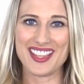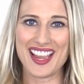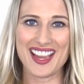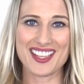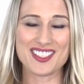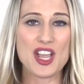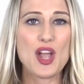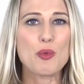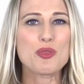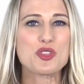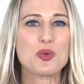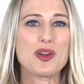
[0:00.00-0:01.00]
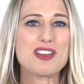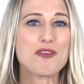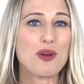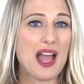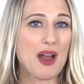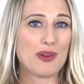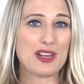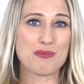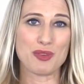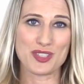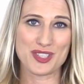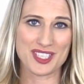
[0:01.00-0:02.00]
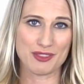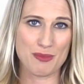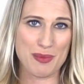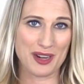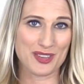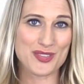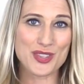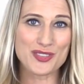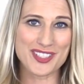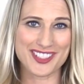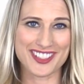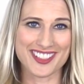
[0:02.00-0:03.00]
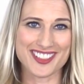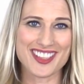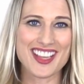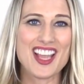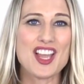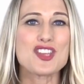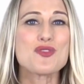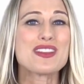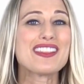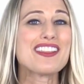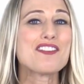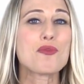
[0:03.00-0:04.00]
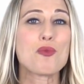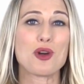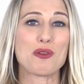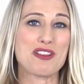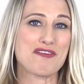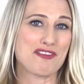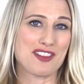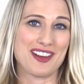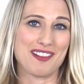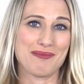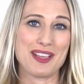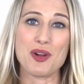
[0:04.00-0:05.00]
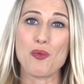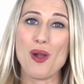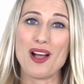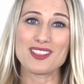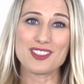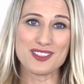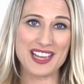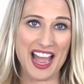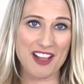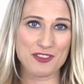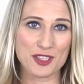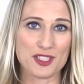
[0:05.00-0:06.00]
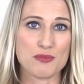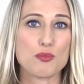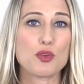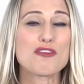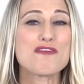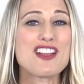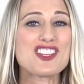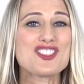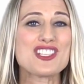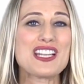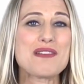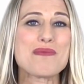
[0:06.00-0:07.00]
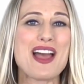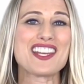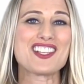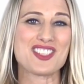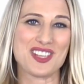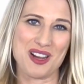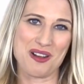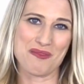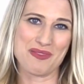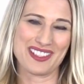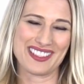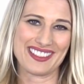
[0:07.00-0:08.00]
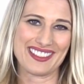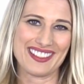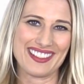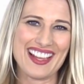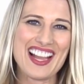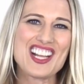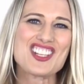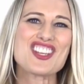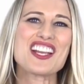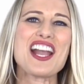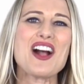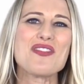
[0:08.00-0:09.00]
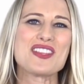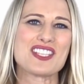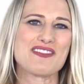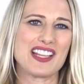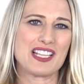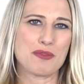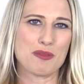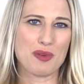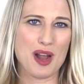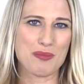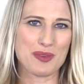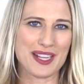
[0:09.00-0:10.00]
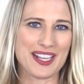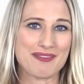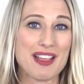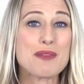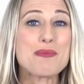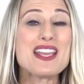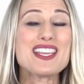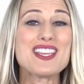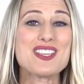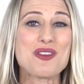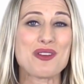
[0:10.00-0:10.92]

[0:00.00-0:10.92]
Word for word: And with twenty-four hour emergency repair services, you can live worry-free in a well-looked-after, professionally managed home. Check out this available property and make it